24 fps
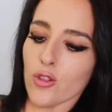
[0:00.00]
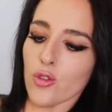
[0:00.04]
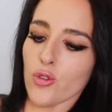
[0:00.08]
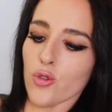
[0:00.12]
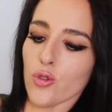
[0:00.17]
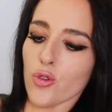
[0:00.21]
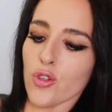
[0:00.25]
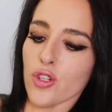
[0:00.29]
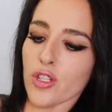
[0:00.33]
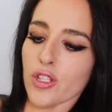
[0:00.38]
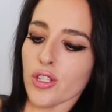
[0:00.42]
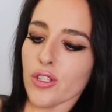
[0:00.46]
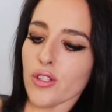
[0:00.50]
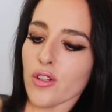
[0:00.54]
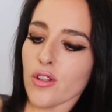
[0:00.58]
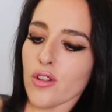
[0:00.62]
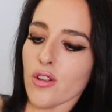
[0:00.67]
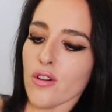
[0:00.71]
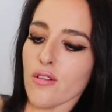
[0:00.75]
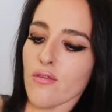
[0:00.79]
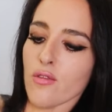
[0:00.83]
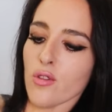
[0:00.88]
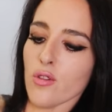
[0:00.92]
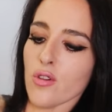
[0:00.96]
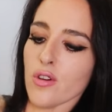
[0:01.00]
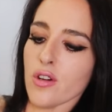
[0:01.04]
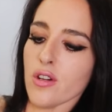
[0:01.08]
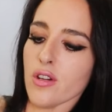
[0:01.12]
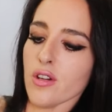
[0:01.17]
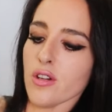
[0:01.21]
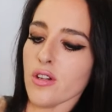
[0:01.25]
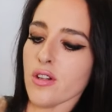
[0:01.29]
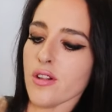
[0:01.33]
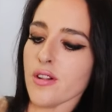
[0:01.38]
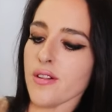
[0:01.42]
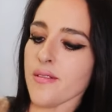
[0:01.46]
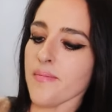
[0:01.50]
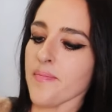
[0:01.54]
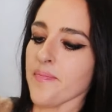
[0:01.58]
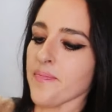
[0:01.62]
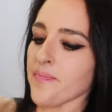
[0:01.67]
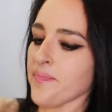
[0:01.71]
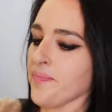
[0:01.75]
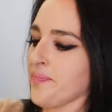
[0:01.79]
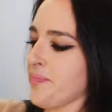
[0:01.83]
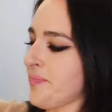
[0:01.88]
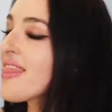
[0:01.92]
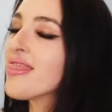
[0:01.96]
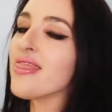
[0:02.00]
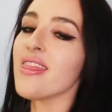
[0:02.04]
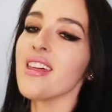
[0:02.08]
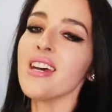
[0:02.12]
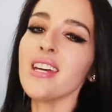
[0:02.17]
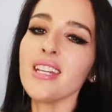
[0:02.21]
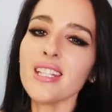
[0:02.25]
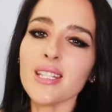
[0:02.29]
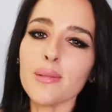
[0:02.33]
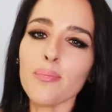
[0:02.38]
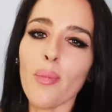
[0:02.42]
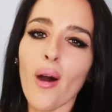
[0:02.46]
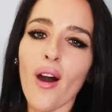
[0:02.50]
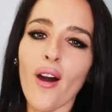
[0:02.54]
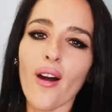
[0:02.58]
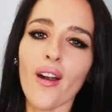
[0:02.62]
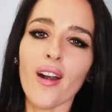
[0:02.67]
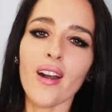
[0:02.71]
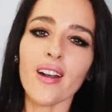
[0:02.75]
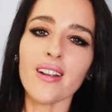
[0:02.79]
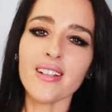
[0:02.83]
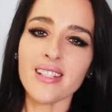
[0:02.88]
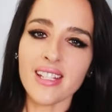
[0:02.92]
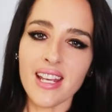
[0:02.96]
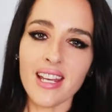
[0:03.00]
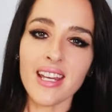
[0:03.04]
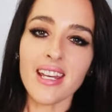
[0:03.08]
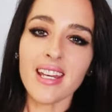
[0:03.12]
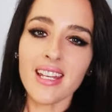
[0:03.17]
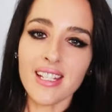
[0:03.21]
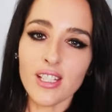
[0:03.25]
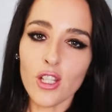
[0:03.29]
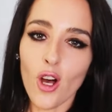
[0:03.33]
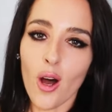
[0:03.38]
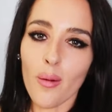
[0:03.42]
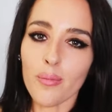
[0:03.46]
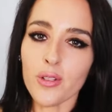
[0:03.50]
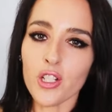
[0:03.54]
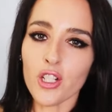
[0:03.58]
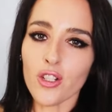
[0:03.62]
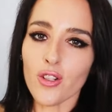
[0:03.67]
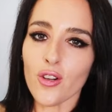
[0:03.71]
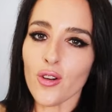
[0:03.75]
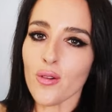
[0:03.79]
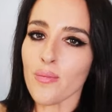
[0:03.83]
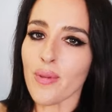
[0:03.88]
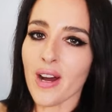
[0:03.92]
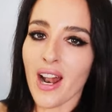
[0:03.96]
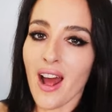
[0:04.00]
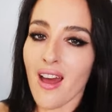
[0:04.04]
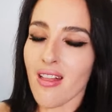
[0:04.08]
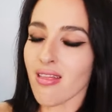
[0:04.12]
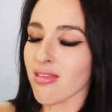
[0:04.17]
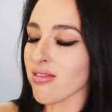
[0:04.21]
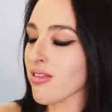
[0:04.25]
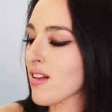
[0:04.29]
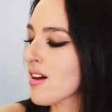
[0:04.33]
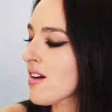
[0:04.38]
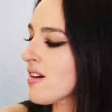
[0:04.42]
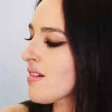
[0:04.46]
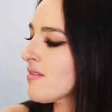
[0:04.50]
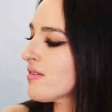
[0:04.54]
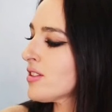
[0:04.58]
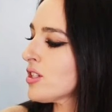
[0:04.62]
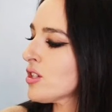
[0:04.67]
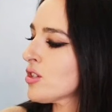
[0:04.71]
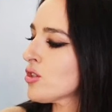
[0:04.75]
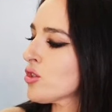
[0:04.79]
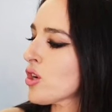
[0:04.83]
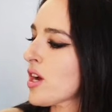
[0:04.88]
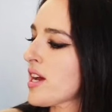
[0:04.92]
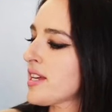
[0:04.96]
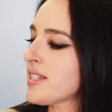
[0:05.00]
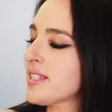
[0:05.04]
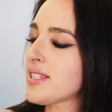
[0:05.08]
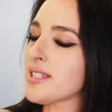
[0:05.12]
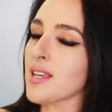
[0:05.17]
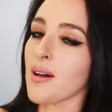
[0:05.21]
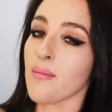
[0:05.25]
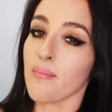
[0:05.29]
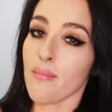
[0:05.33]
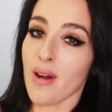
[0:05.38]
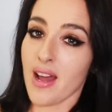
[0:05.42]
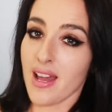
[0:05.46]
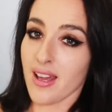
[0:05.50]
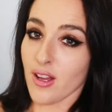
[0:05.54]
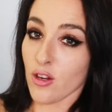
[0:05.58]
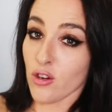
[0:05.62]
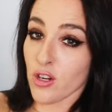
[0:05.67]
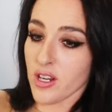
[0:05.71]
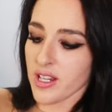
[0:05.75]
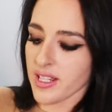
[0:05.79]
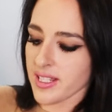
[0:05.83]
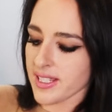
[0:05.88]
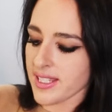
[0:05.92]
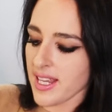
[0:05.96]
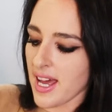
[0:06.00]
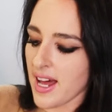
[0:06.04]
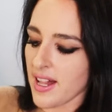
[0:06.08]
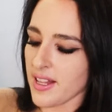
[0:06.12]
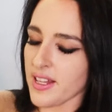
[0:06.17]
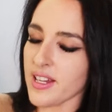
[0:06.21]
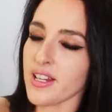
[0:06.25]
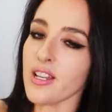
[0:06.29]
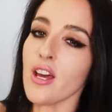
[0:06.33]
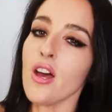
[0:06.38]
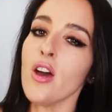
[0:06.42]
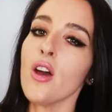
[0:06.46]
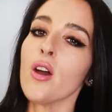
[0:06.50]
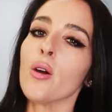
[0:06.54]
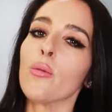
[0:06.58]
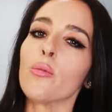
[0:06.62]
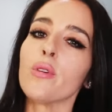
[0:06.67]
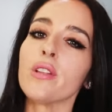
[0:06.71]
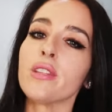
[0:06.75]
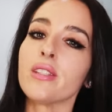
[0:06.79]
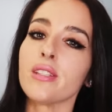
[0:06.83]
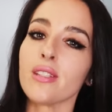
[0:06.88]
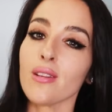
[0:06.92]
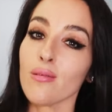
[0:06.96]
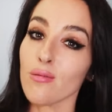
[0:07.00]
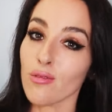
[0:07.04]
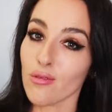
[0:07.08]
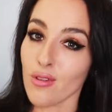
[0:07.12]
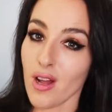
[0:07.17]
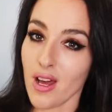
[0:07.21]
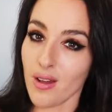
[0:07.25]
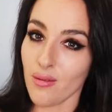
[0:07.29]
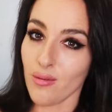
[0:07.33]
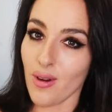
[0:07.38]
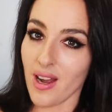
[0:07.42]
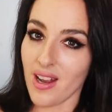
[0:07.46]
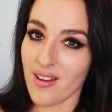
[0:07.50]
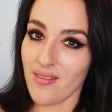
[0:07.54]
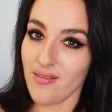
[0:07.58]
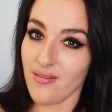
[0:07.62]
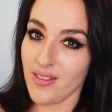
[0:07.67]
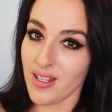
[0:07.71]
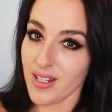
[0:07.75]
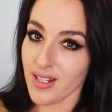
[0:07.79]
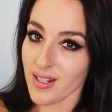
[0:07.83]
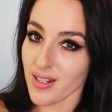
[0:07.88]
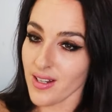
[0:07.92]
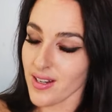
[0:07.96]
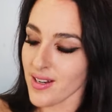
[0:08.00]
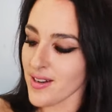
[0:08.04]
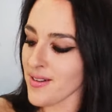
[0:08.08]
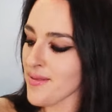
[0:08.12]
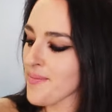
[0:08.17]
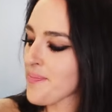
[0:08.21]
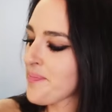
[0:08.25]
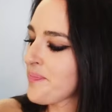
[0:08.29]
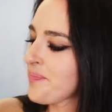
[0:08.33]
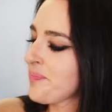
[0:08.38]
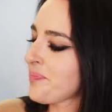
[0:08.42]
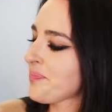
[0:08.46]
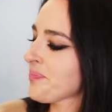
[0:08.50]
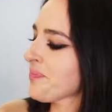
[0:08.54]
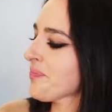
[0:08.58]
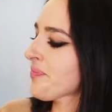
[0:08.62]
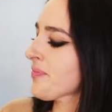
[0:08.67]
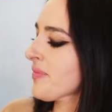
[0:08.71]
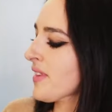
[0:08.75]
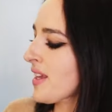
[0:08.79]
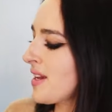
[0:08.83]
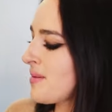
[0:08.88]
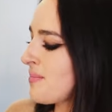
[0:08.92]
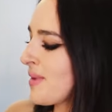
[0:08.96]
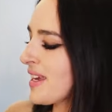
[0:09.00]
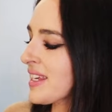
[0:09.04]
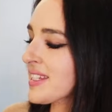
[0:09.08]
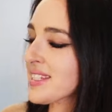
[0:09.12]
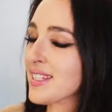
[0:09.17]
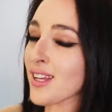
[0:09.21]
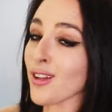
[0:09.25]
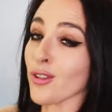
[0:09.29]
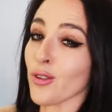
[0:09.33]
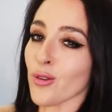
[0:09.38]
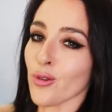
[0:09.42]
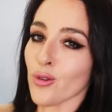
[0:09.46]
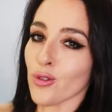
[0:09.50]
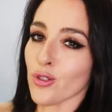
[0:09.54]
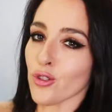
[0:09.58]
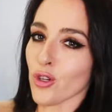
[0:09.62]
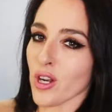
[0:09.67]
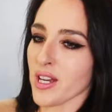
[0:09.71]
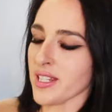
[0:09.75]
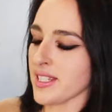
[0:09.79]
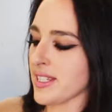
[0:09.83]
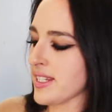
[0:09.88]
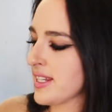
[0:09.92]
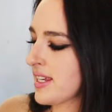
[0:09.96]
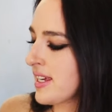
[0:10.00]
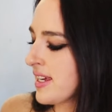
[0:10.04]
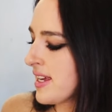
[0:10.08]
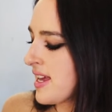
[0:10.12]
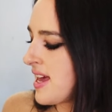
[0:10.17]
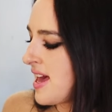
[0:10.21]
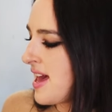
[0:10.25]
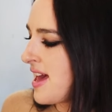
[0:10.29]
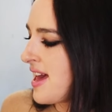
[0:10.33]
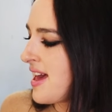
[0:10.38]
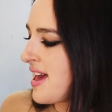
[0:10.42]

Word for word: Drizzle of oil this part is optional, but I love to dress my Greek salad with some red wine vinegar. It makes a little dressing.